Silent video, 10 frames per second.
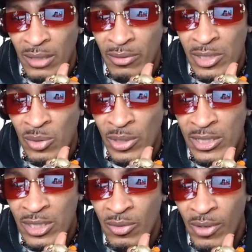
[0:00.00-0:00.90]
There is no
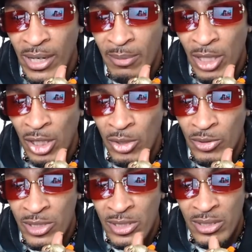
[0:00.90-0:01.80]
Instagram
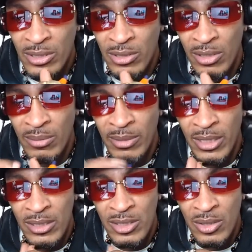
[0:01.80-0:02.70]
alerts. You know what I mean?